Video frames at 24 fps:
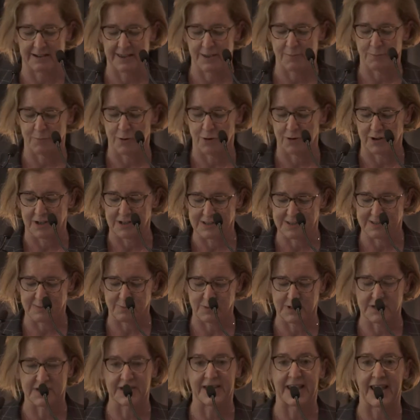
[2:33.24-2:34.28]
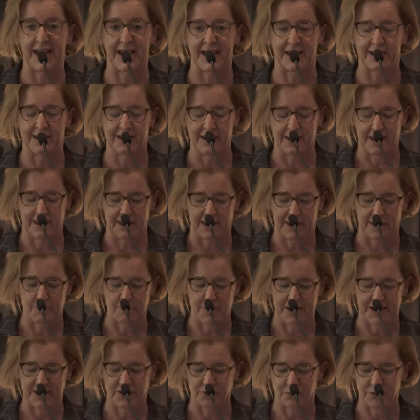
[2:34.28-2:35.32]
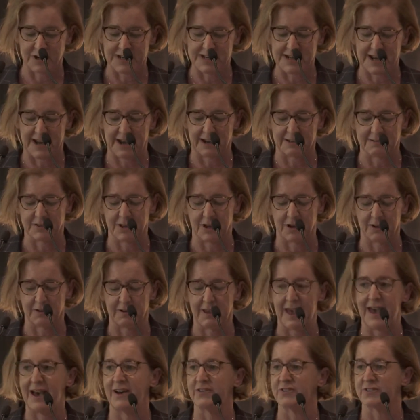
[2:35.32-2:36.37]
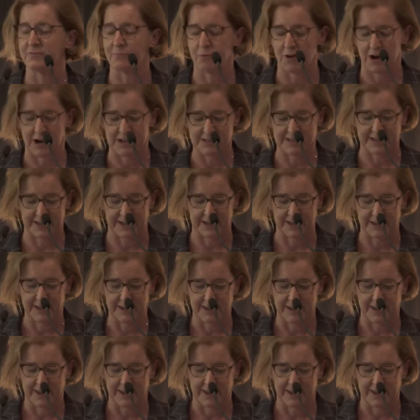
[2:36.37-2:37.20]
hip pockets, which again impacts retail, so house pricing.